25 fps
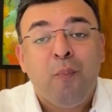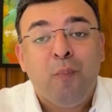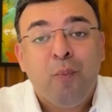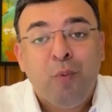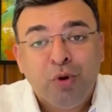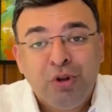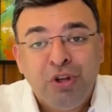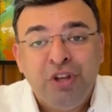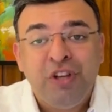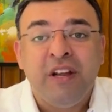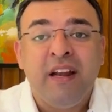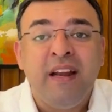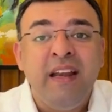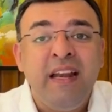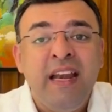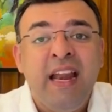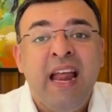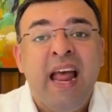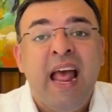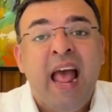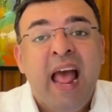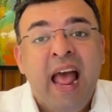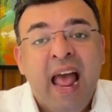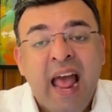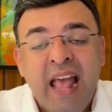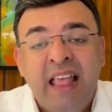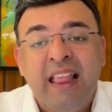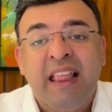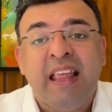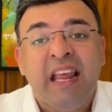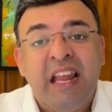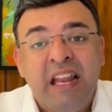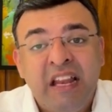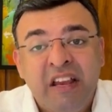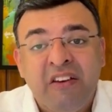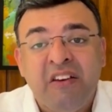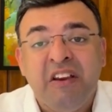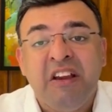position has
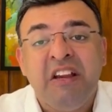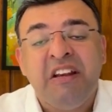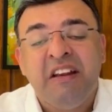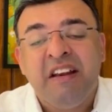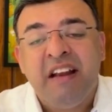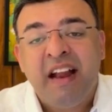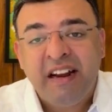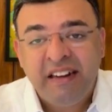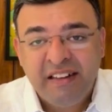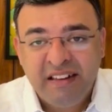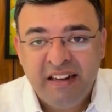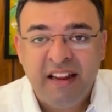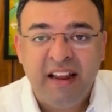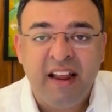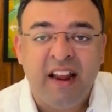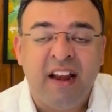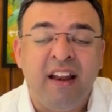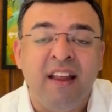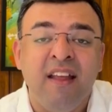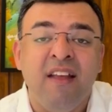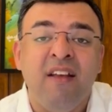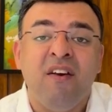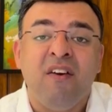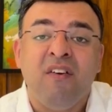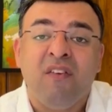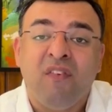increased drastically.